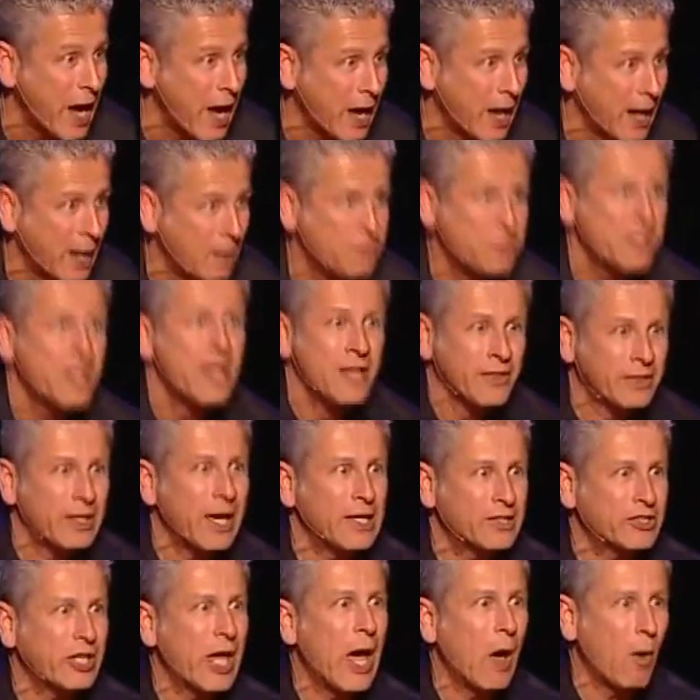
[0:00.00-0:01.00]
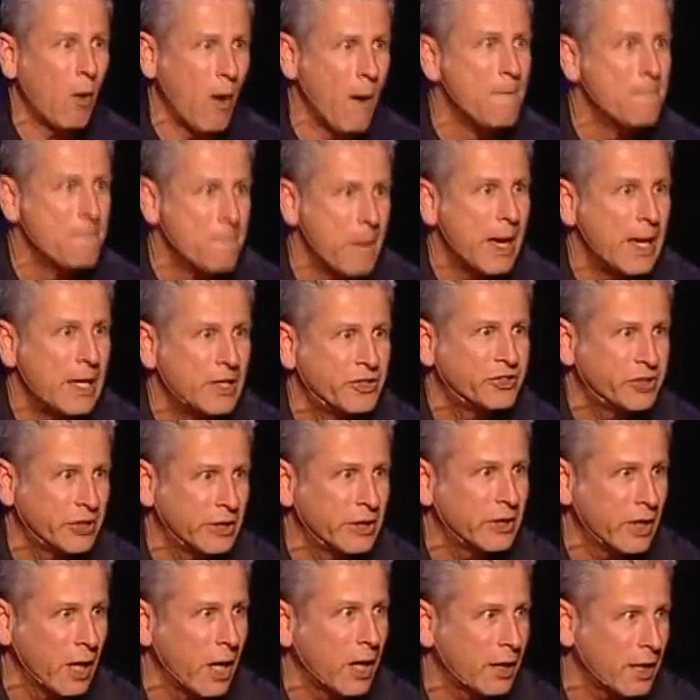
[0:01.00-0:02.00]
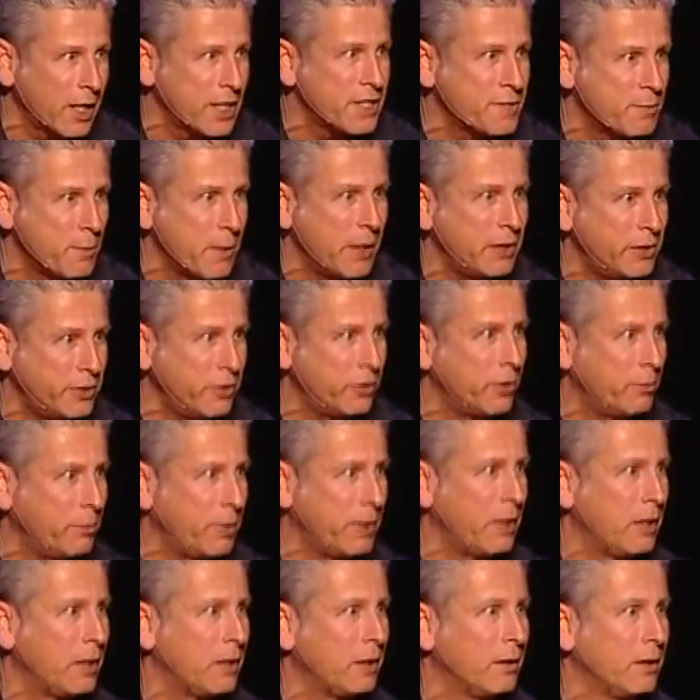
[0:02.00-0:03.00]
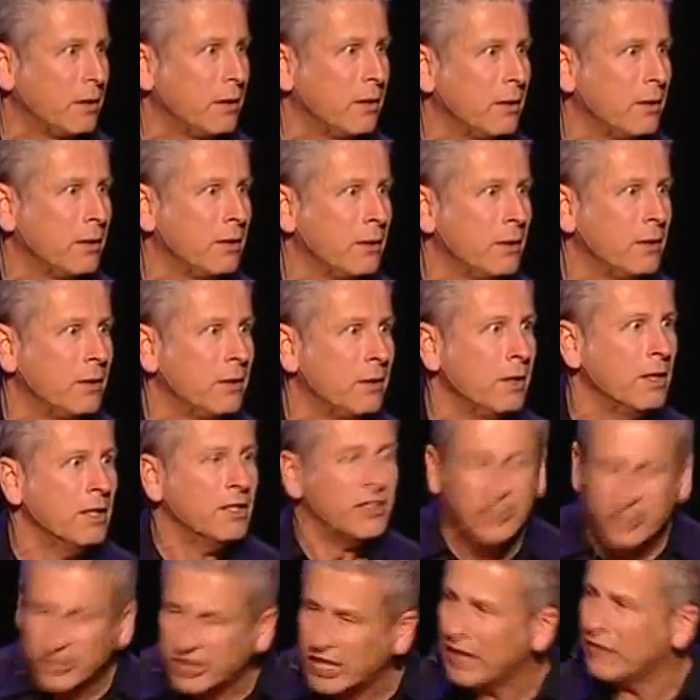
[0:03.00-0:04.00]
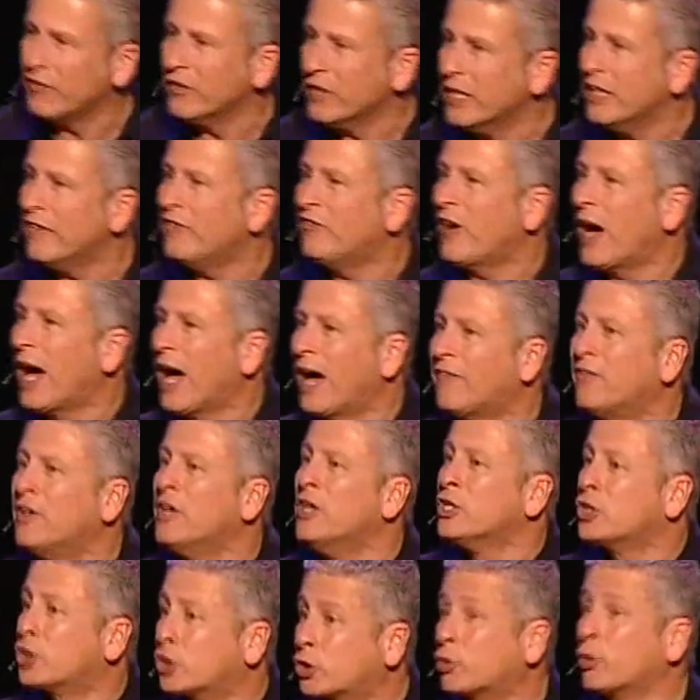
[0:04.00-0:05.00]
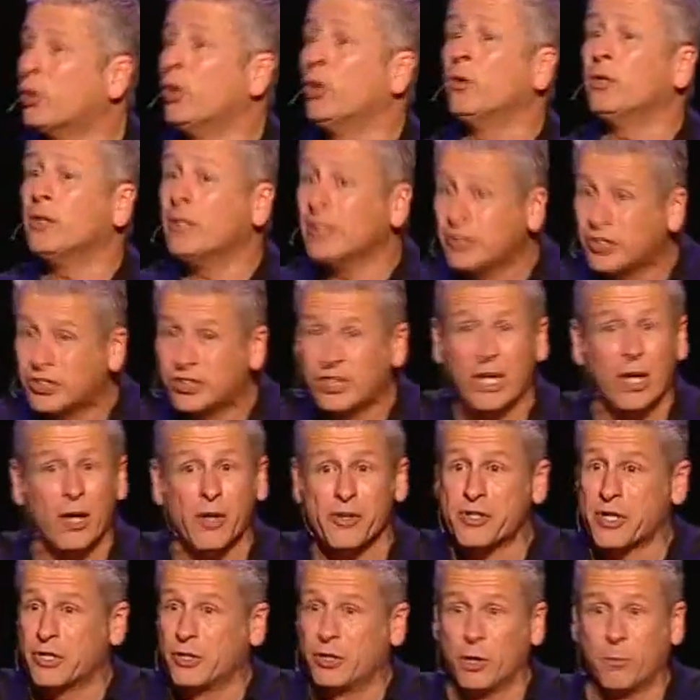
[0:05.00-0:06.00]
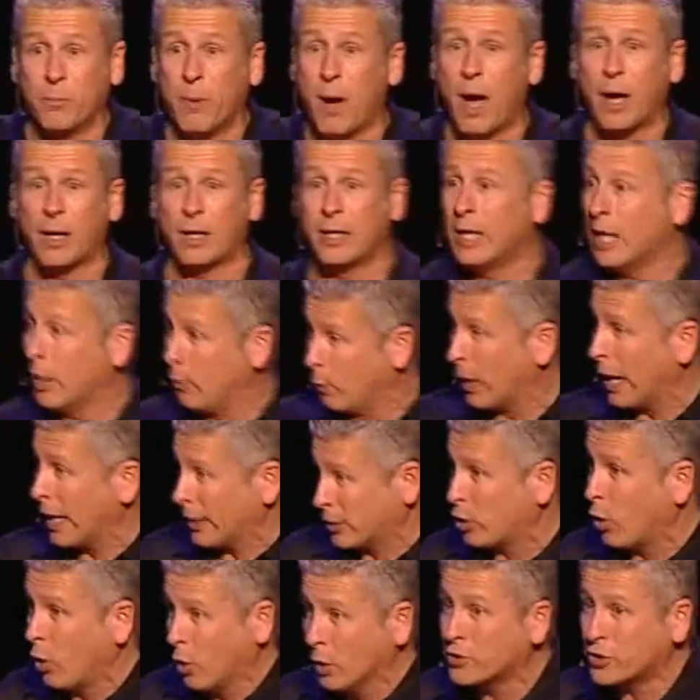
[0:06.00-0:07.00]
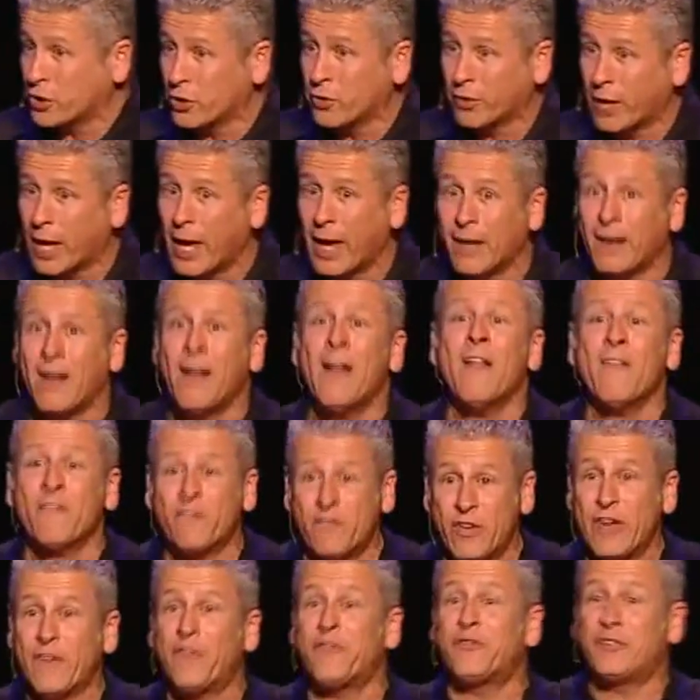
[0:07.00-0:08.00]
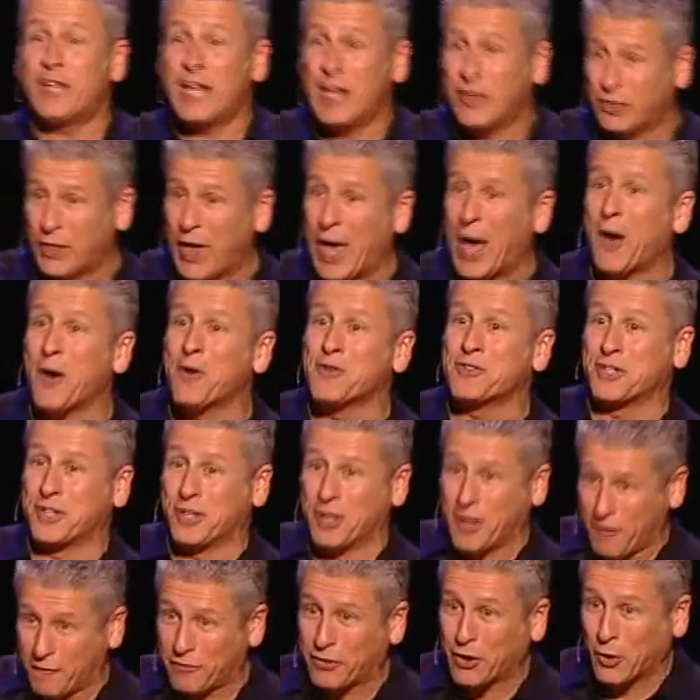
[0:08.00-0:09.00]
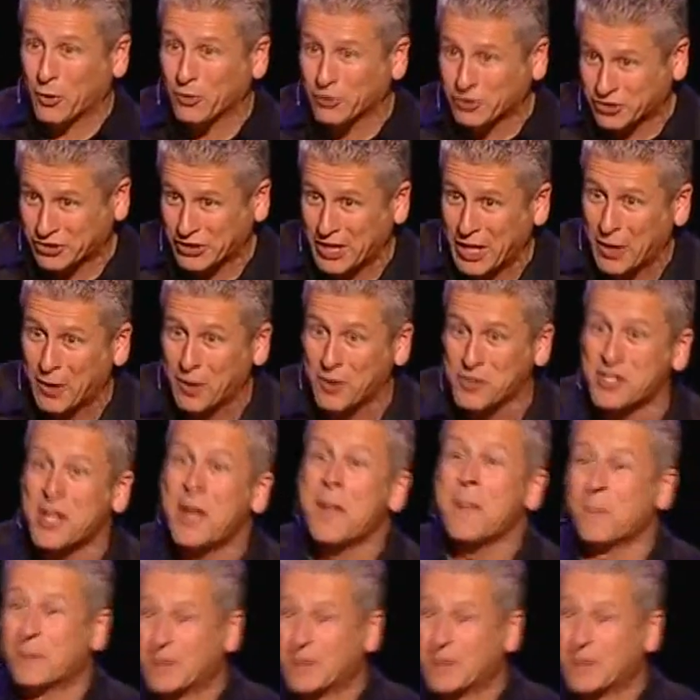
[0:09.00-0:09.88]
times. That's how amazing God has made you to be. 75 trillion cells in your body. And when I told you that, 50,000 of those cells